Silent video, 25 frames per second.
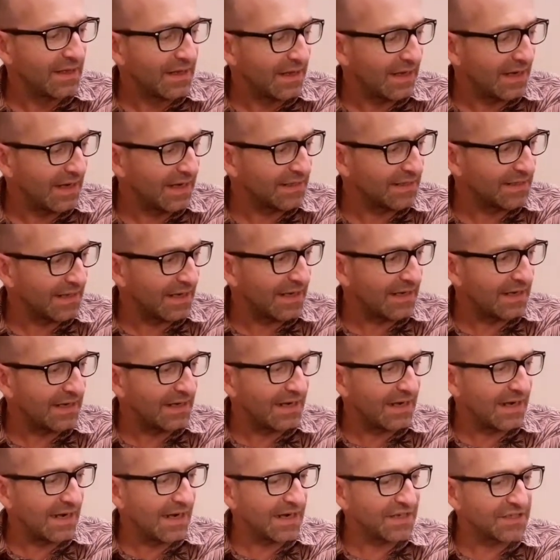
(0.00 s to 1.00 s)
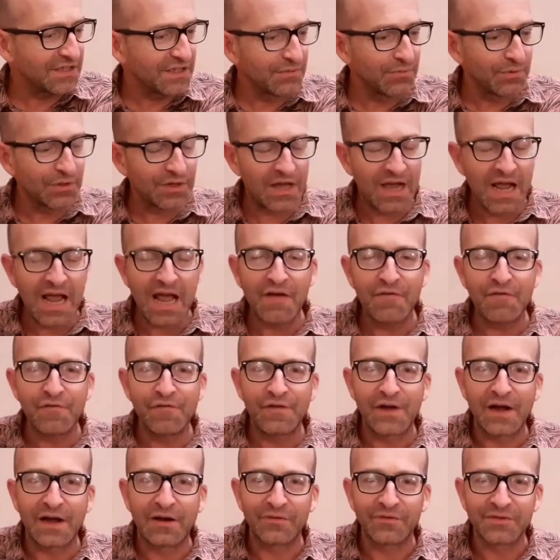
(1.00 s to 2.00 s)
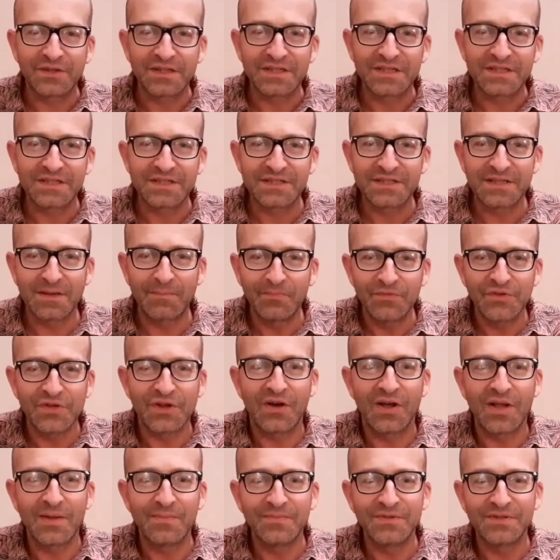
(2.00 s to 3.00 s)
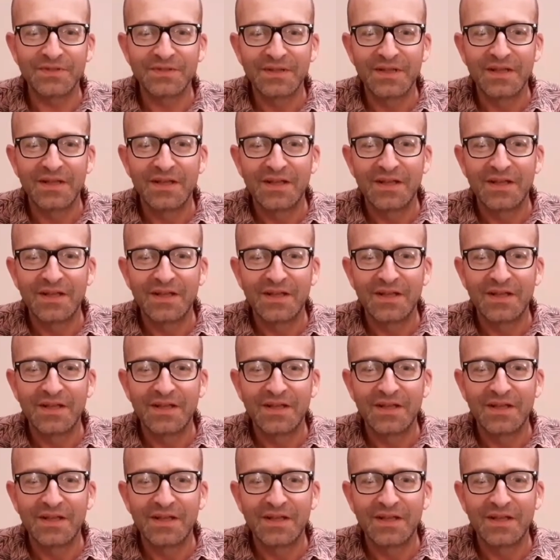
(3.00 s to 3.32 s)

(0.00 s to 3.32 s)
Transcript: And actually what I have found is sometimes